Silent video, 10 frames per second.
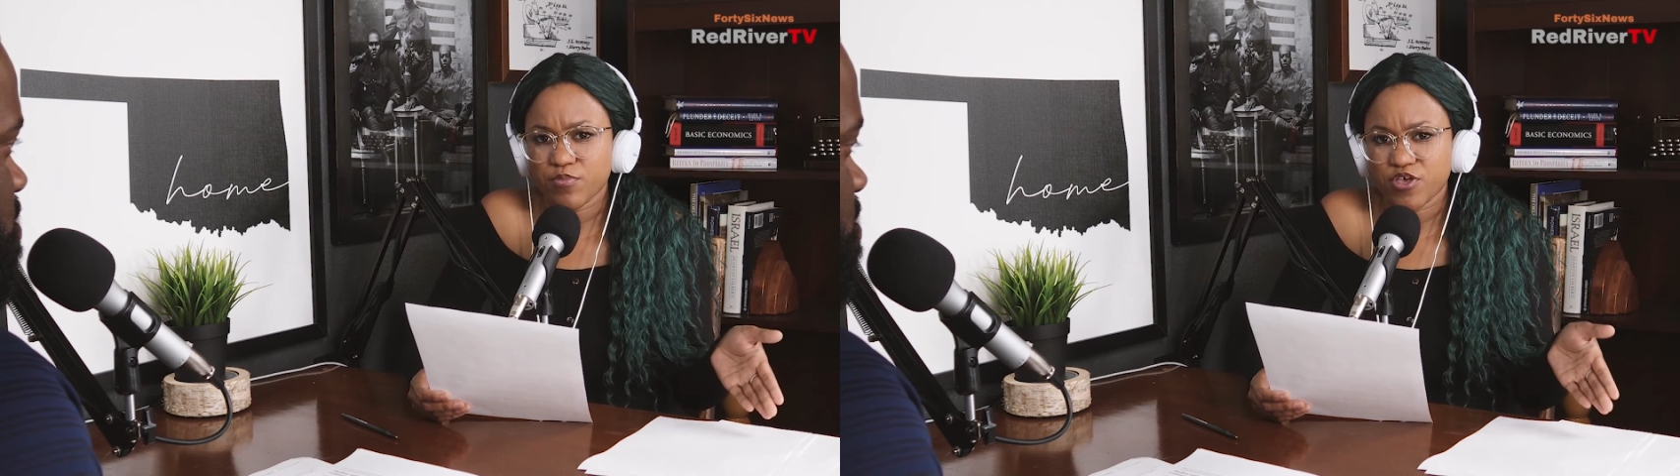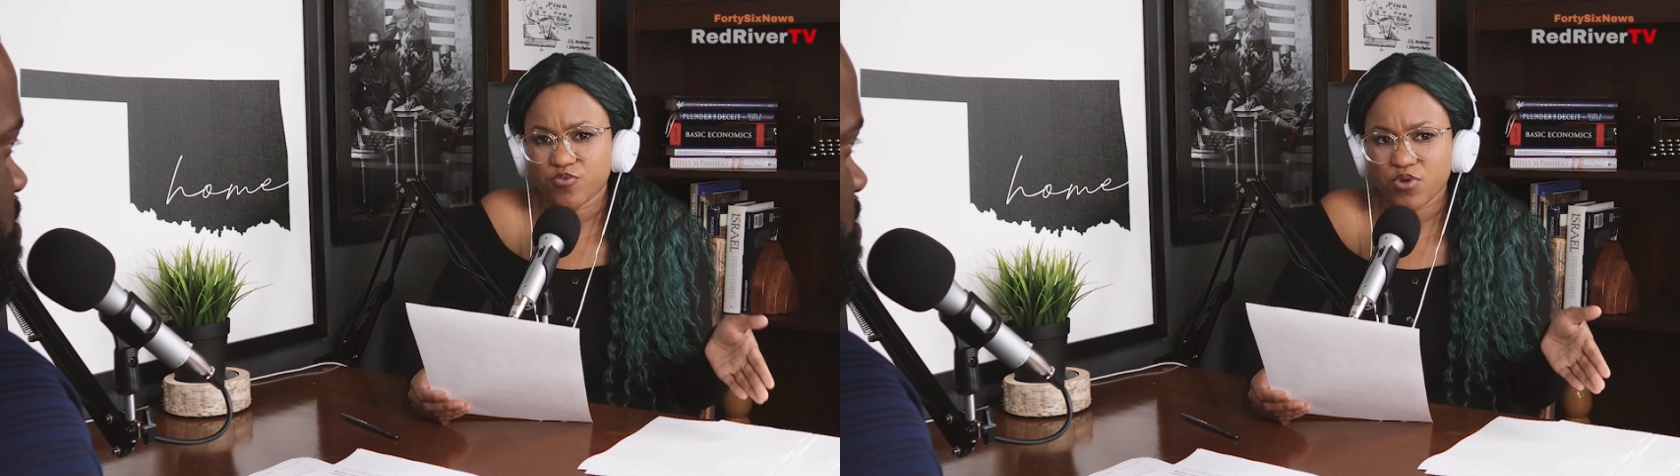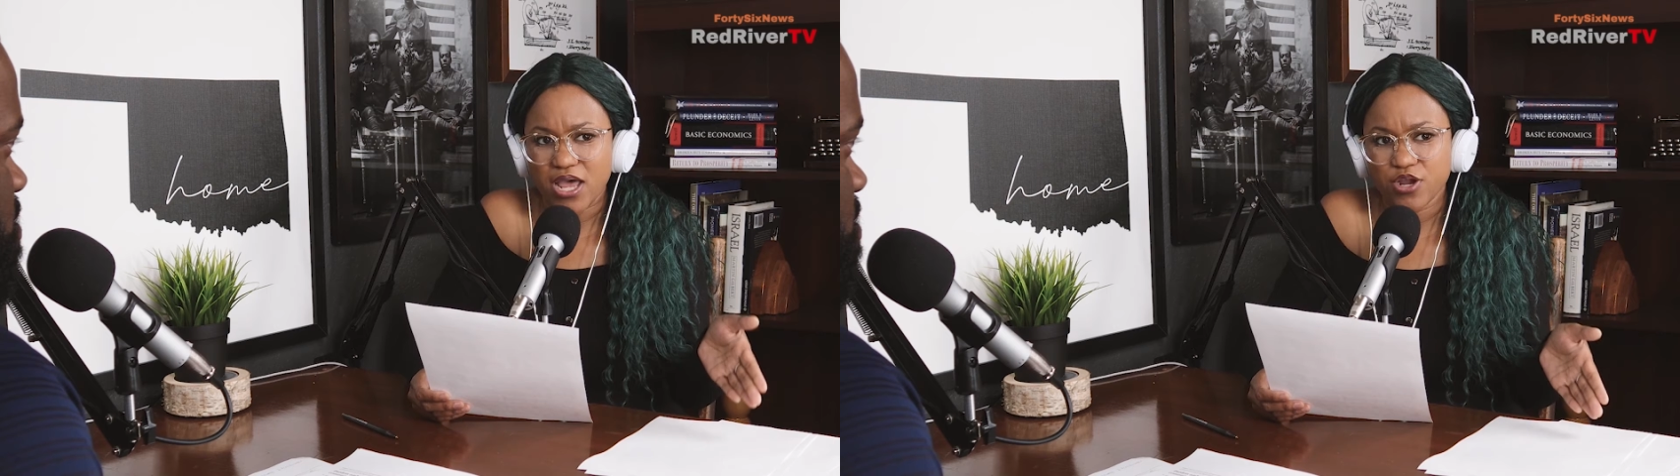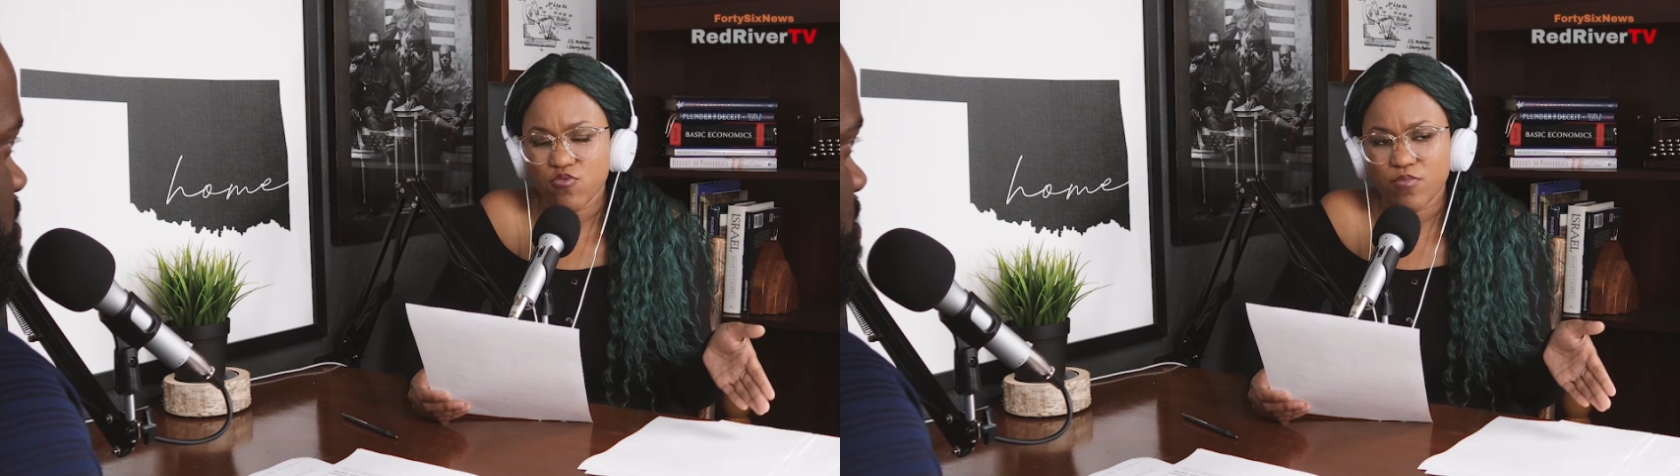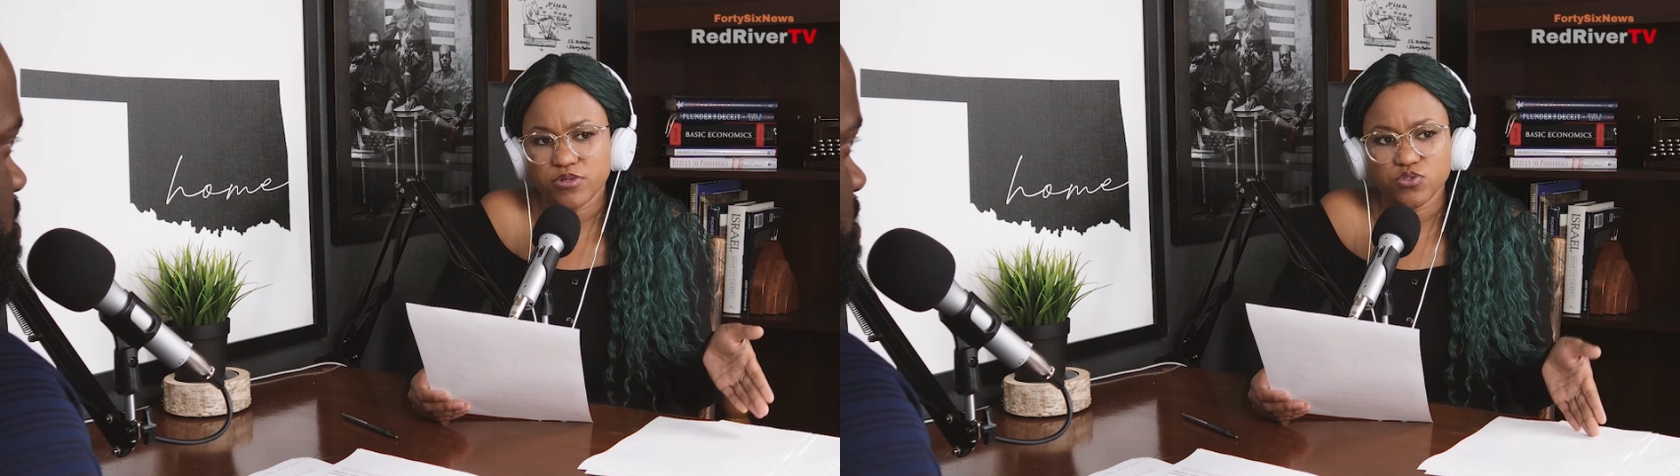Because when I hear a
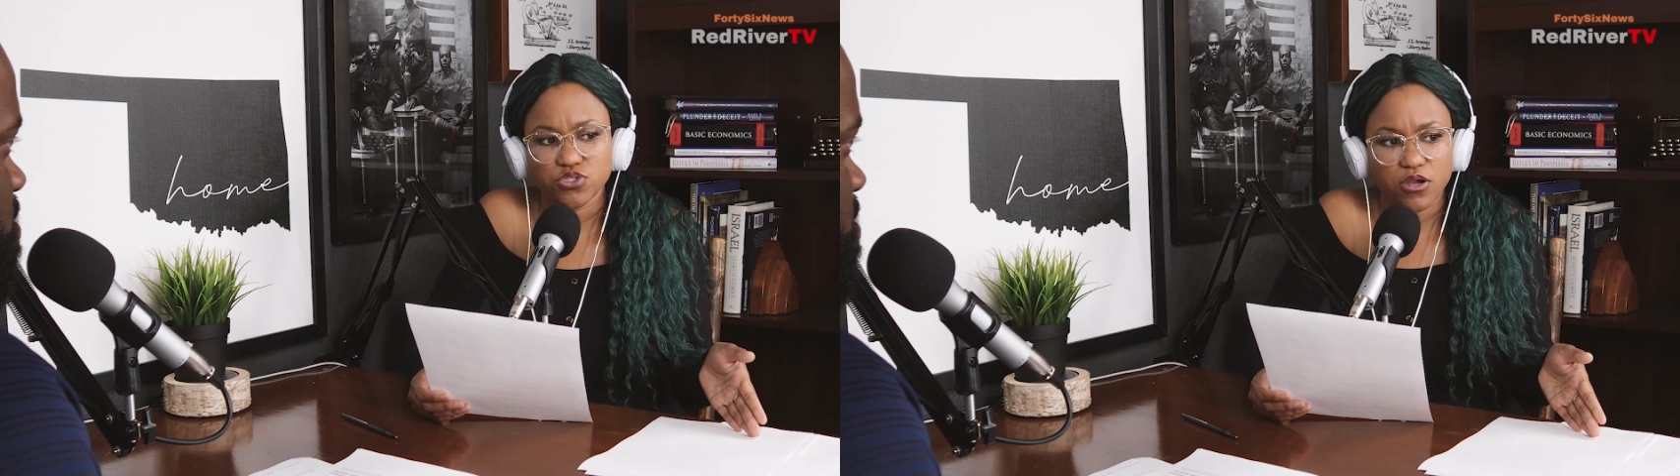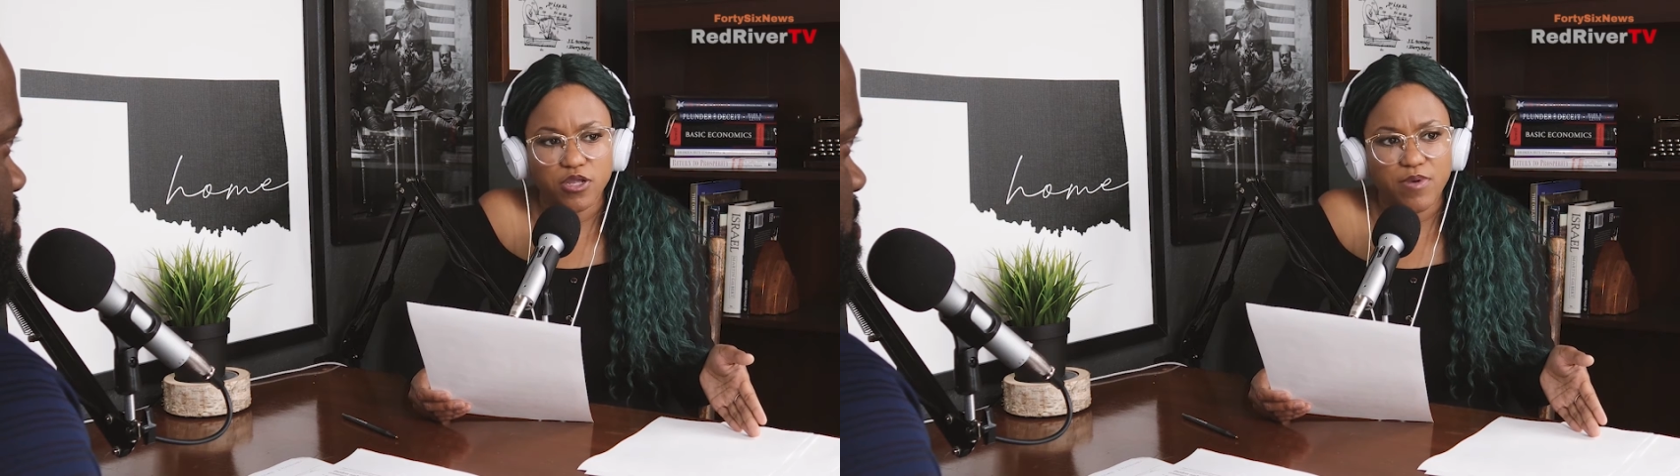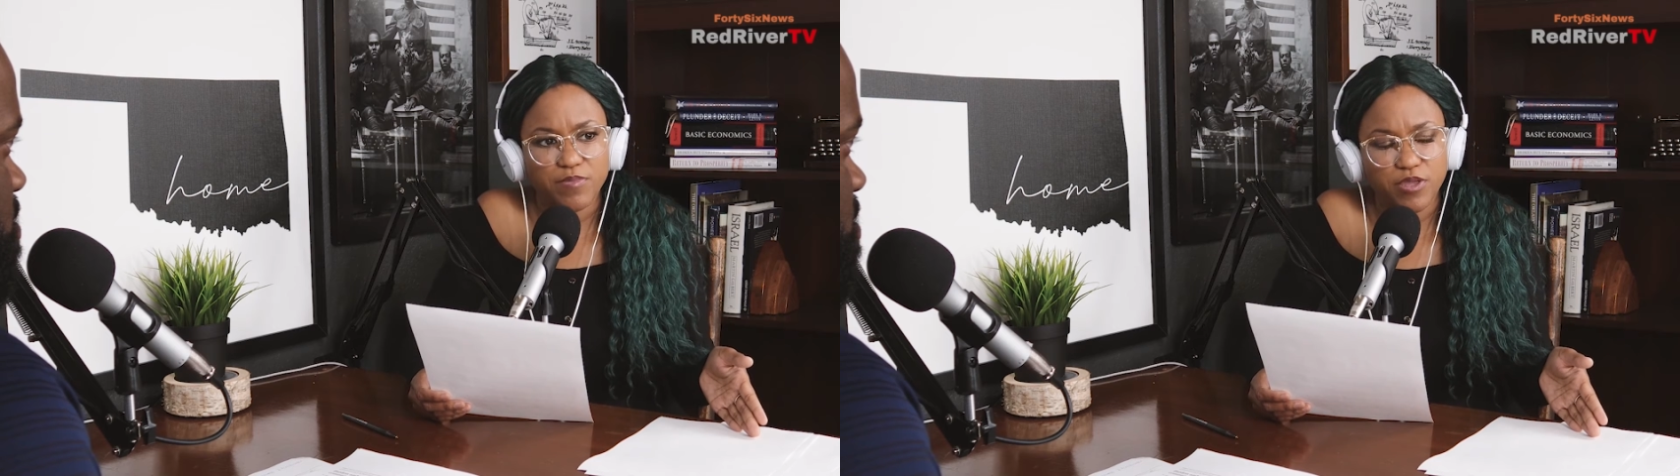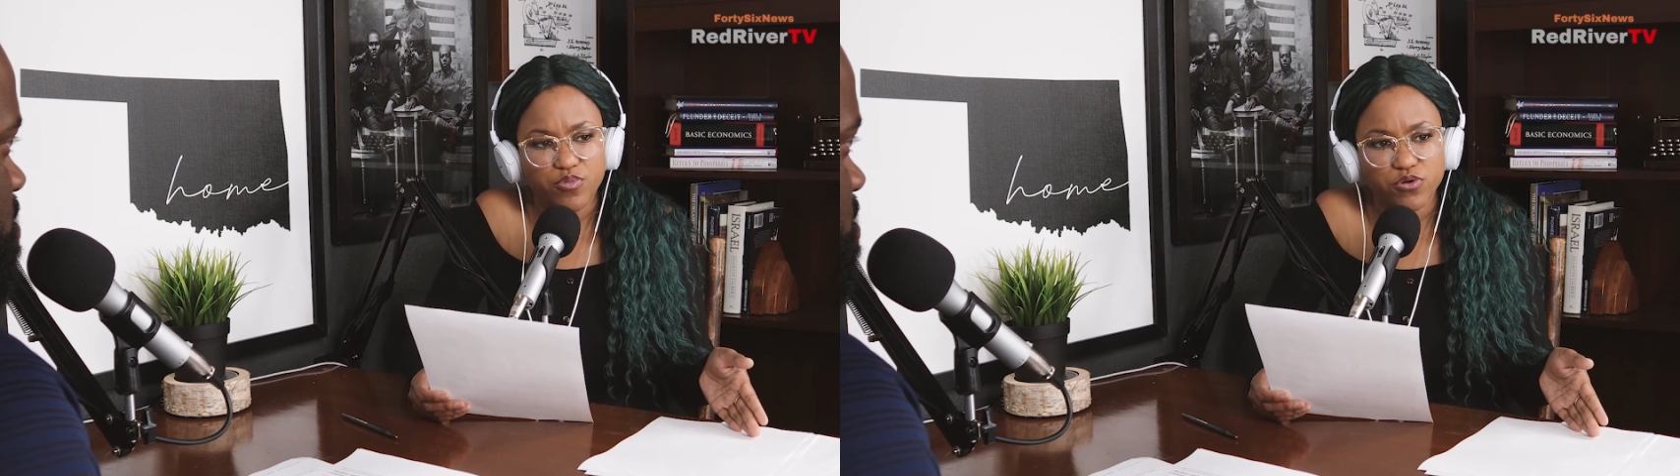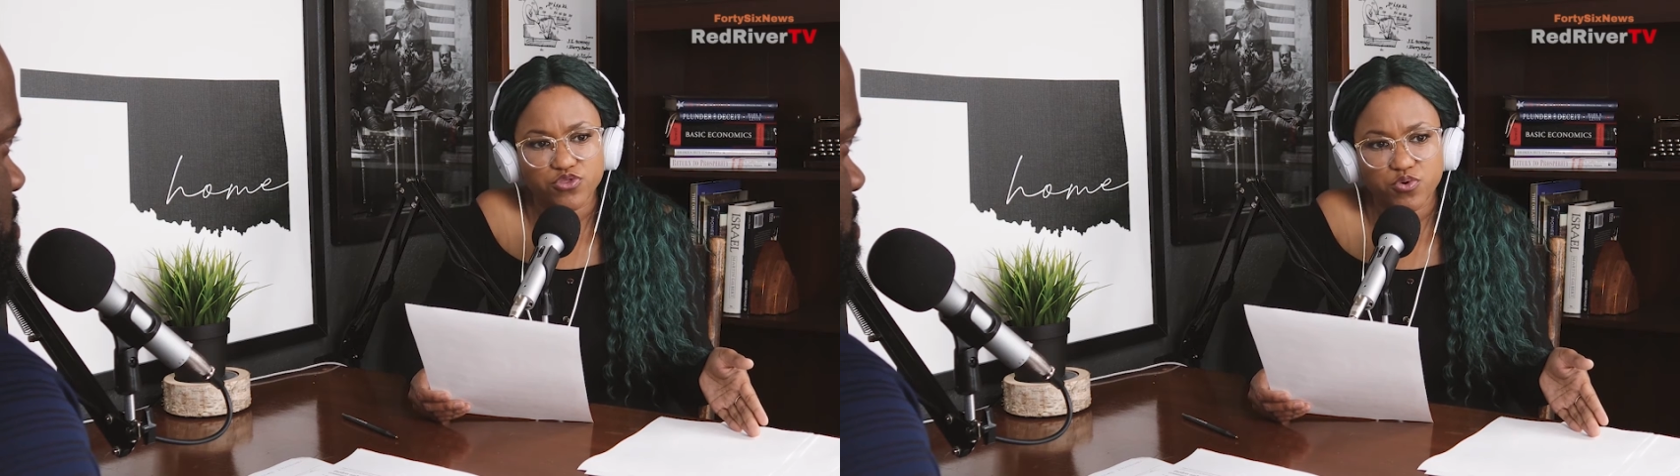woman who's talking about being
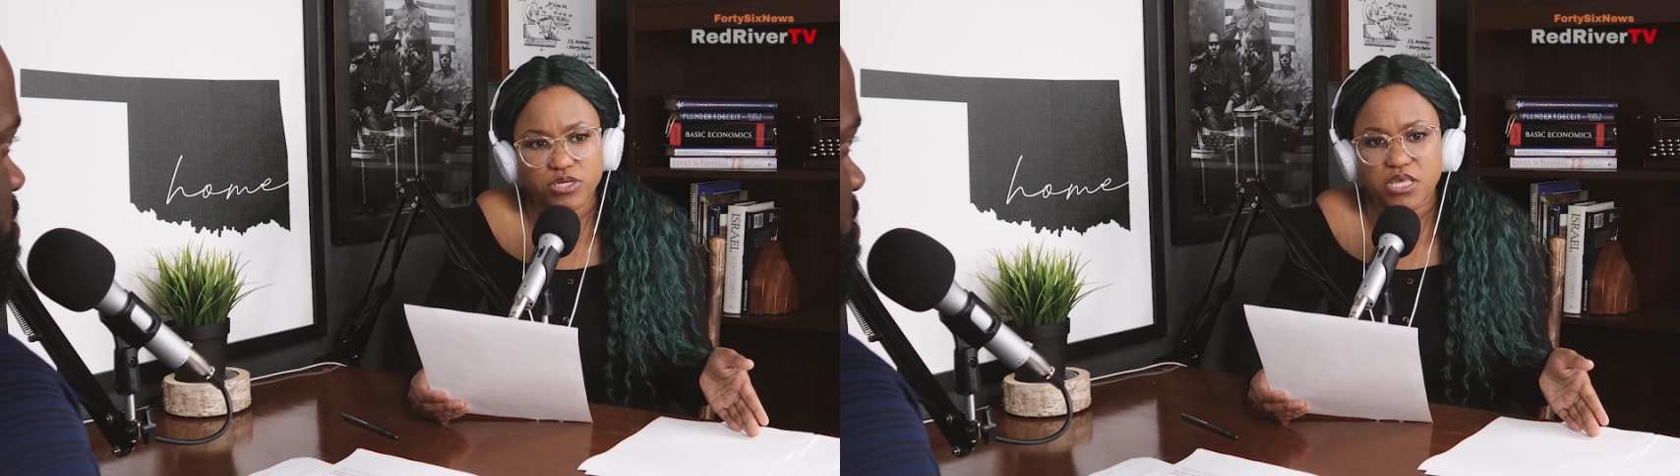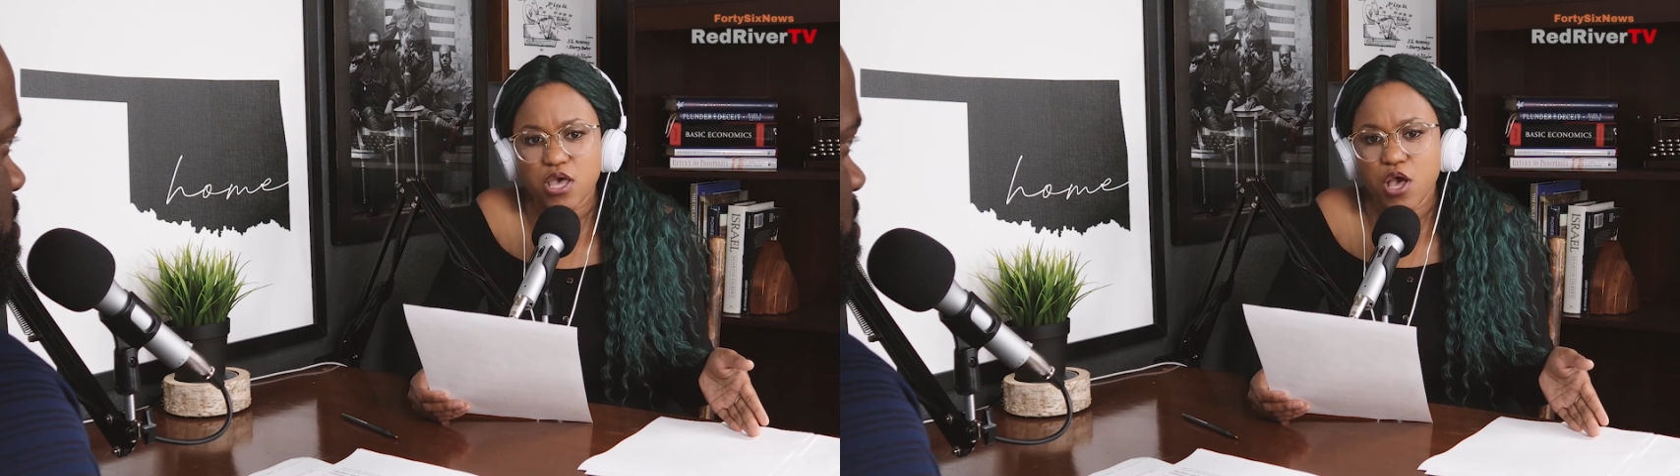pro-choice,